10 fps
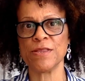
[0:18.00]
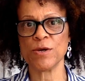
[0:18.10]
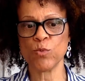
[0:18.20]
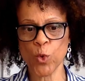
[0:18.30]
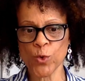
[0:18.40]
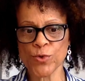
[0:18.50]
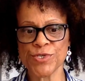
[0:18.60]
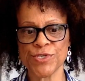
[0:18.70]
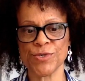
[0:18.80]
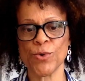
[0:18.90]
The
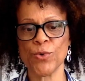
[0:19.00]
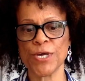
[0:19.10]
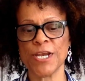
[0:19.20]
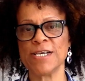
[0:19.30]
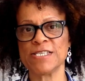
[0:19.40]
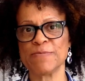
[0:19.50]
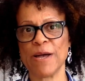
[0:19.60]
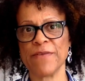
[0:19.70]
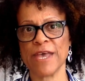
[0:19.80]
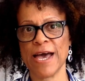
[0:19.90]
awards, organised
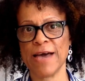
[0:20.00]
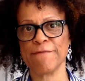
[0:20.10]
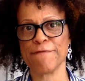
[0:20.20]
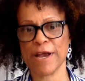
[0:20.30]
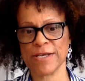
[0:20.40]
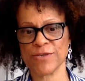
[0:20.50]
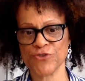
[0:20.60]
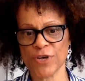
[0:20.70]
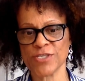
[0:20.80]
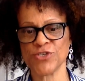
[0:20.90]
by the Anne Frank
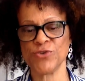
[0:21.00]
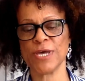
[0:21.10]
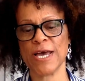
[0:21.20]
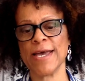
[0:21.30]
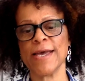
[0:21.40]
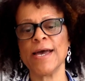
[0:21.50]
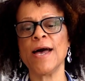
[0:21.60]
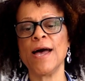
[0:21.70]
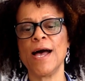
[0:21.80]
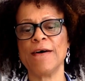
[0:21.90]
Trust UK,
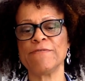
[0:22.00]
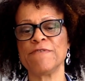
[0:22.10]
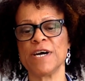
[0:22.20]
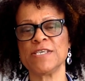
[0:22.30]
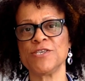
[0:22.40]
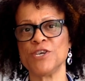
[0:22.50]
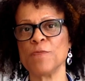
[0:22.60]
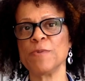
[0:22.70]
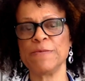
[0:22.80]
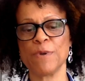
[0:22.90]
have invited
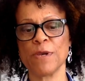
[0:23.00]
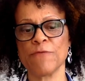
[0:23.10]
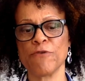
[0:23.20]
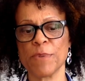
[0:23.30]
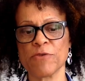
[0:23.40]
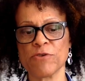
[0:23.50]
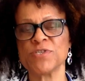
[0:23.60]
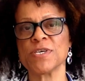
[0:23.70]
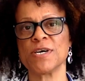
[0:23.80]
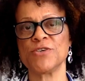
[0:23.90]
young people from
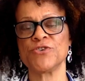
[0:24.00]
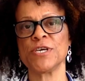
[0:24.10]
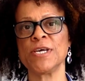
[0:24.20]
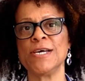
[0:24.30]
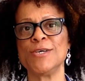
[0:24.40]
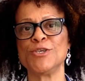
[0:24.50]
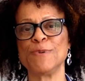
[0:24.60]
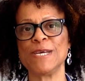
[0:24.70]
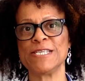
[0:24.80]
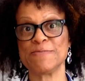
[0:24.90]
across the country to
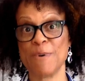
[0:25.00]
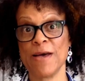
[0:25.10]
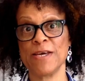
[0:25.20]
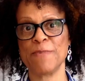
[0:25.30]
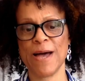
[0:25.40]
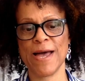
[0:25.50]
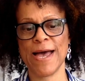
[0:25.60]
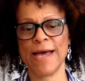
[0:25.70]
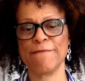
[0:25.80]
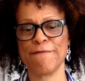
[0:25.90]
be inspired by
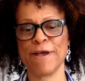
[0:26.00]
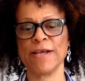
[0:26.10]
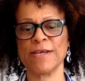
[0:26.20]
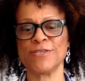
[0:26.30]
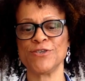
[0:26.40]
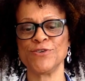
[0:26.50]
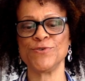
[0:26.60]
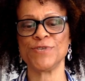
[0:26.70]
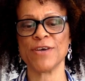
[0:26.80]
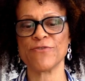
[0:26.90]
Anne Frank and to
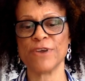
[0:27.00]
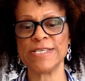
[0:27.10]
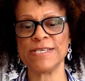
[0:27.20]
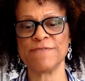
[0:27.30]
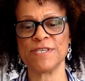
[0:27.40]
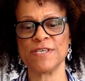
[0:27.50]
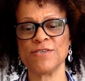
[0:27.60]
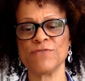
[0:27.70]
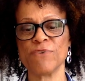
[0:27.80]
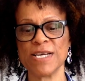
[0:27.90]
use their creativity
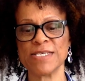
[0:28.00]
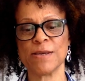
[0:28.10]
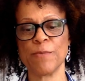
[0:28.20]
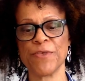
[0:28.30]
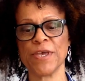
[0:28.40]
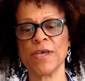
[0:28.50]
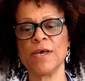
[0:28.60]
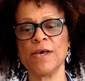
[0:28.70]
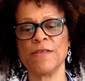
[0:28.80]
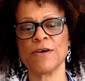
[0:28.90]
to write something
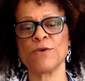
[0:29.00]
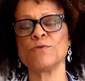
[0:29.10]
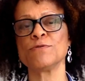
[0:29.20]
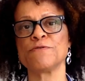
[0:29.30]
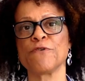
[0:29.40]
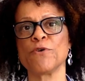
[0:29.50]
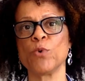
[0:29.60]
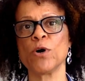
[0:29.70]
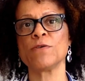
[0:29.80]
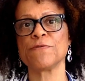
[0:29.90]
that calls for a
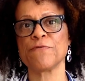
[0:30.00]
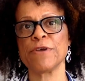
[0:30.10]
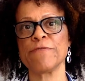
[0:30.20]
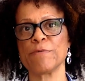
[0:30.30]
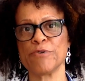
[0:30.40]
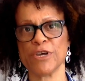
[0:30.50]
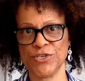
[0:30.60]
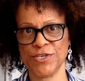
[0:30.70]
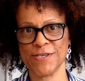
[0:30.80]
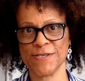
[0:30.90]
world free from
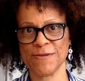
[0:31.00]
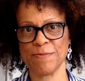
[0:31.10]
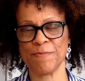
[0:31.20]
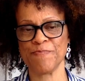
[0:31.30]
prejudice.